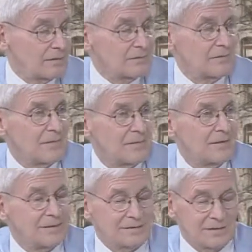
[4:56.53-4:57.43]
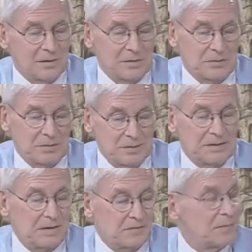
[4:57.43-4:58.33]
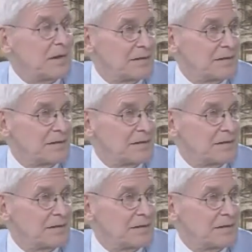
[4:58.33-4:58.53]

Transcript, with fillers: Oh. So he never made